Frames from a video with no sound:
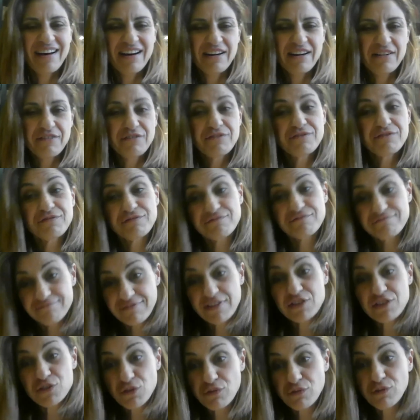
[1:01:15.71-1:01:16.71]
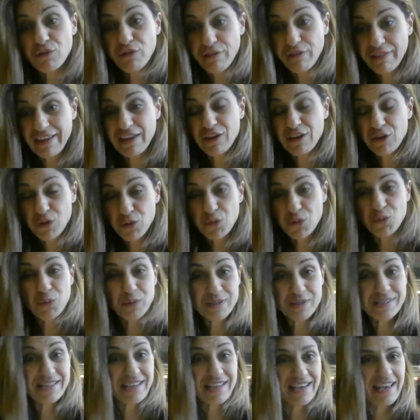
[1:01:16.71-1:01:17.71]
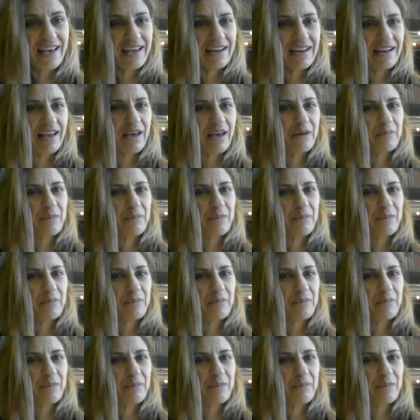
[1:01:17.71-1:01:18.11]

uh, first of all, thank you once again,